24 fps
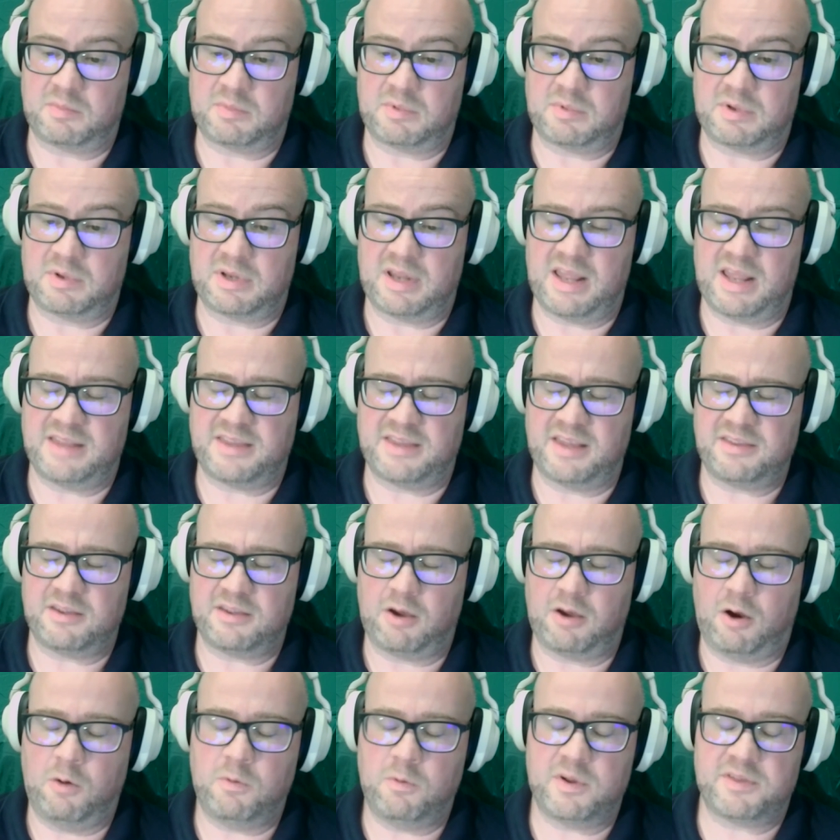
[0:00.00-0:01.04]
it doesn't
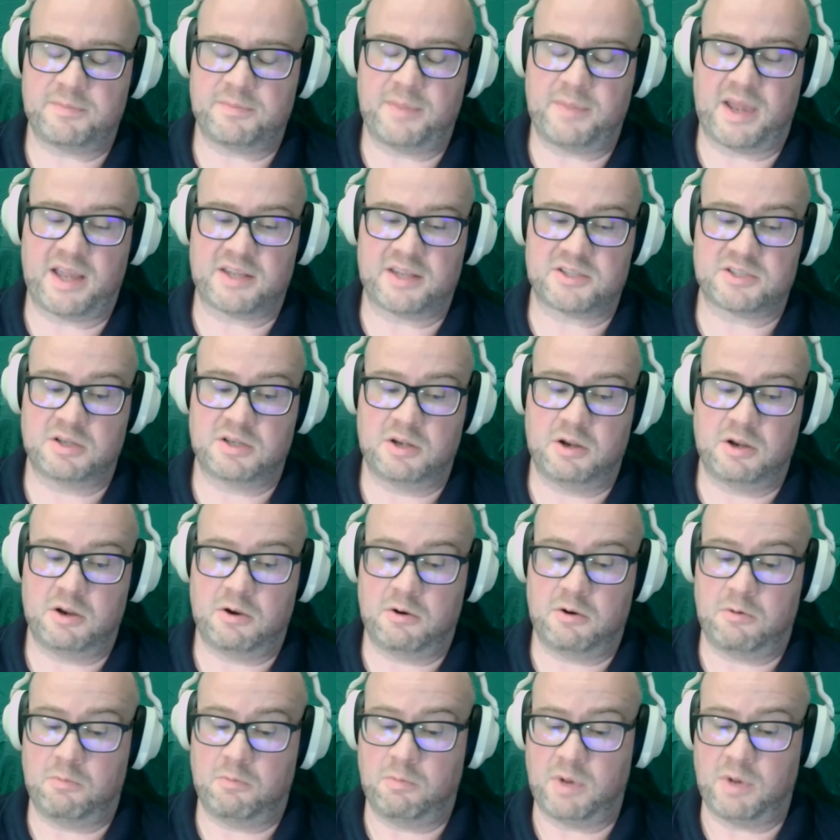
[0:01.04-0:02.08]
always match
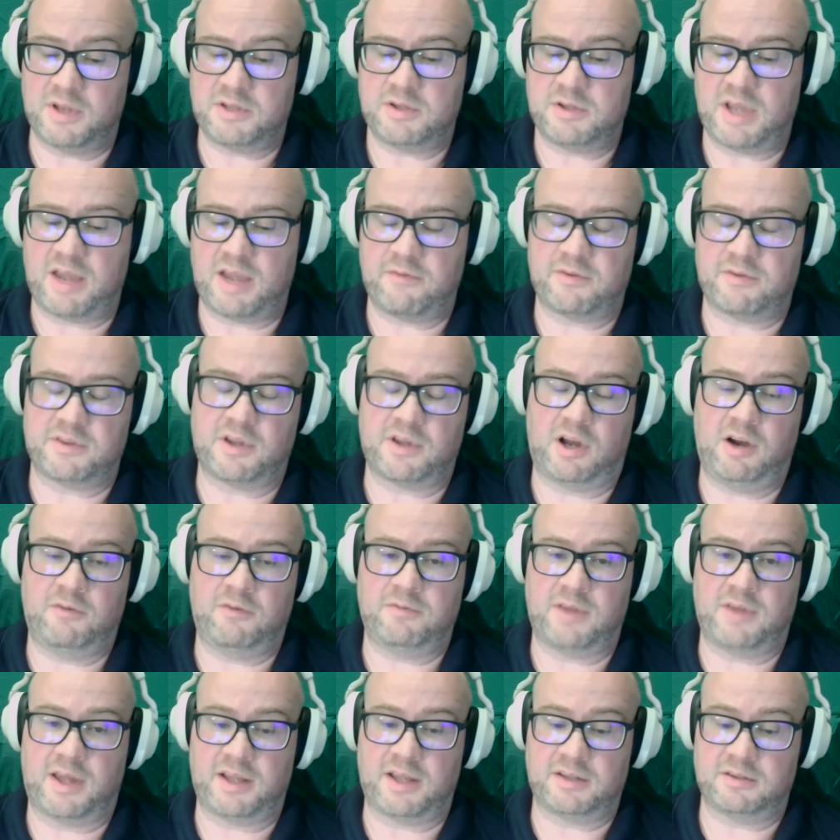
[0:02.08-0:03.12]
what you have in the
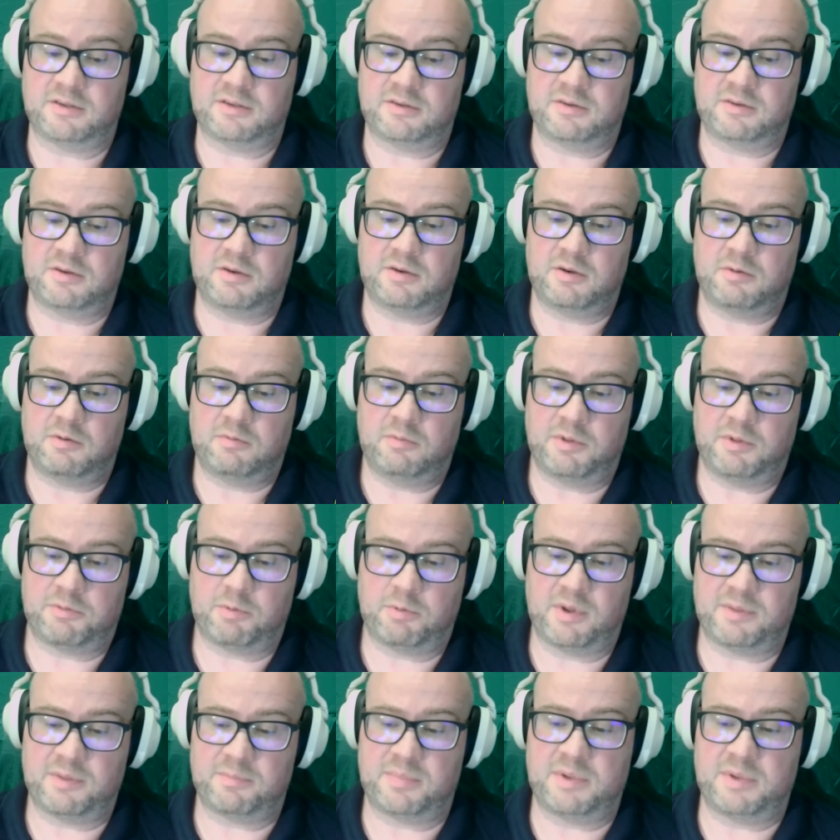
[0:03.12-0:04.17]
offline with
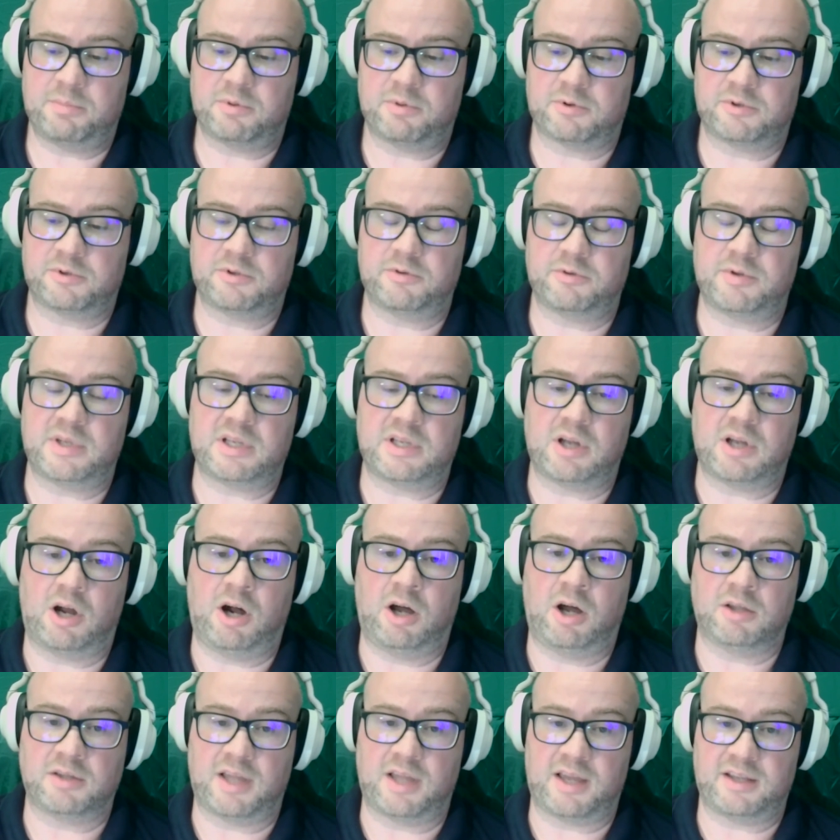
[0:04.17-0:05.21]
what people are doing
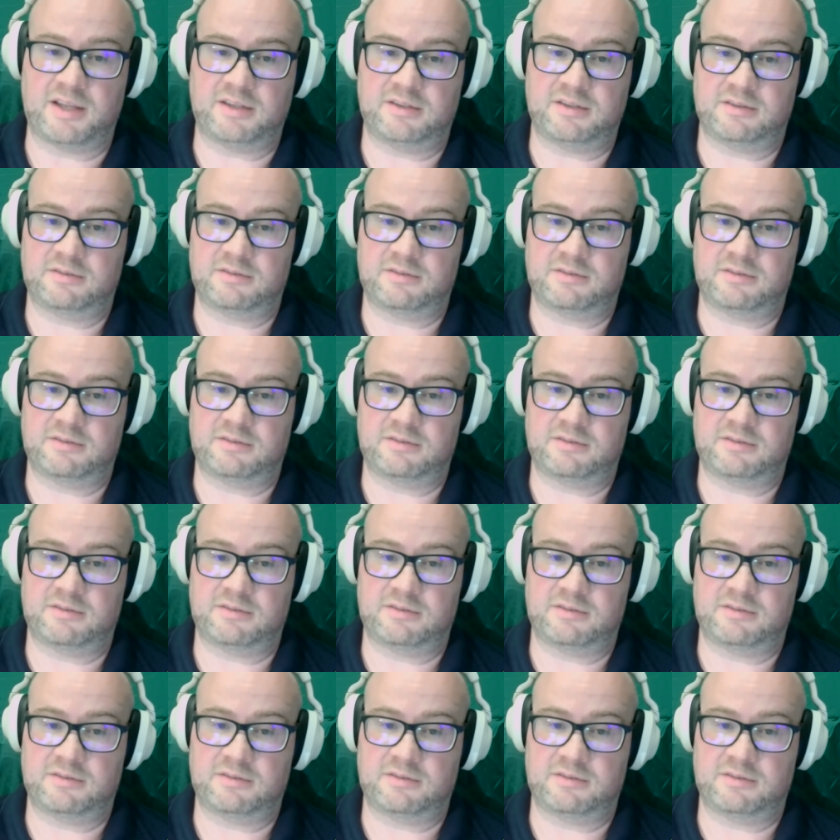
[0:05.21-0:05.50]
online.